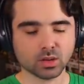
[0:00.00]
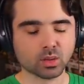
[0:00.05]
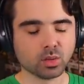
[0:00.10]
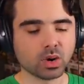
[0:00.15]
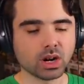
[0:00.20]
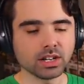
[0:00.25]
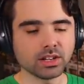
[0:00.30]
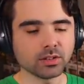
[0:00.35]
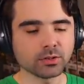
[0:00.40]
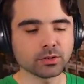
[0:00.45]

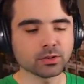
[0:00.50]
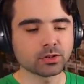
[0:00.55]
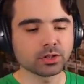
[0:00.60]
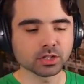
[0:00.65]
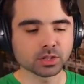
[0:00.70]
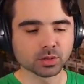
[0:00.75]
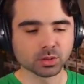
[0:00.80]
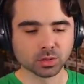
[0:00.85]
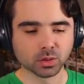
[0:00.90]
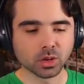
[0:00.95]
Why don't you
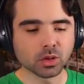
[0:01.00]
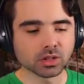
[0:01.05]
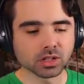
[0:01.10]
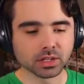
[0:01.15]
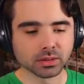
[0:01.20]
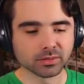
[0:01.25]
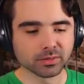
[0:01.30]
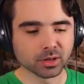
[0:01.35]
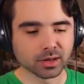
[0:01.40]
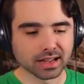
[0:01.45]
just roll
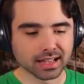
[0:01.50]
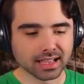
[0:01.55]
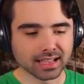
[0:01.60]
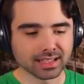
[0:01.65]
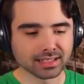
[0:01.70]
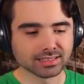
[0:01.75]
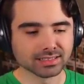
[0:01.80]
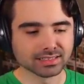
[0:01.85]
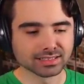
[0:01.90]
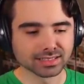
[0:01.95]
them? They're
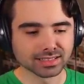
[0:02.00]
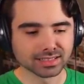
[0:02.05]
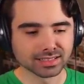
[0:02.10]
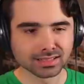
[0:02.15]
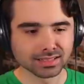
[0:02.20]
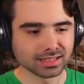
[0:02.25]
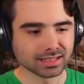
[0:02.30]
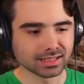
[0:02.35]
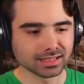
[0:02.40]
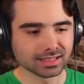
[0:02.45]
eggs.
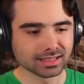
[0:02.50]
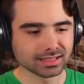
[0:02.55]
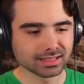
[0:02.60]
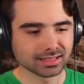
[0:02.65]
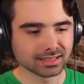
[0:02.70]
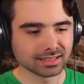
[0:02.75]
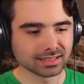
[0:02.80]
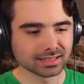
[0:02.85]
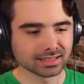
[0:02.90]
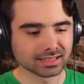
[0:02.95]
Like... Let me just
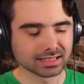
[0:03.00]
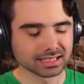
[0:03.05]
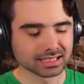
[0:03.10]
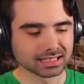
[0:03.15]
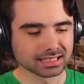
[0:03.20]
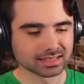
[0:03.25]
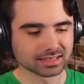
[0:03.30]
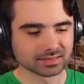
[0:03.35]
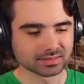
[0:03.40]
dry you off.